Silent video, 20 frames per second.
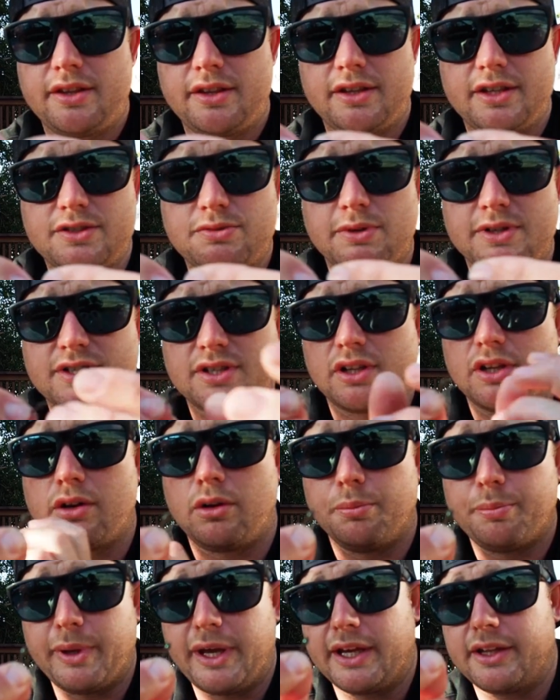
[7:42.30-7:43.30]
This one's a
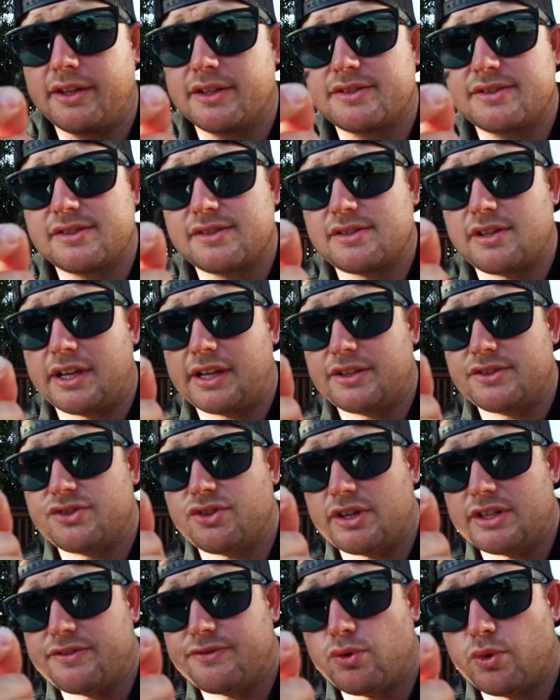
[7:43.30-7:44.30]
little big. This is like a
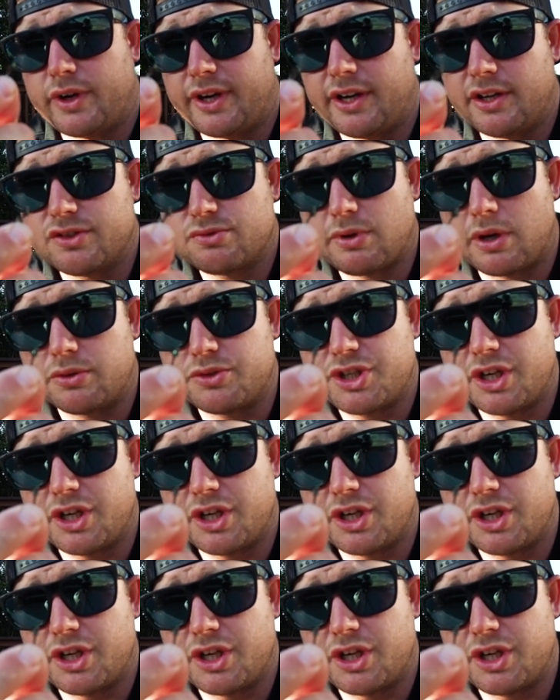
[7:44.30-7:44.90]
size 14 as well.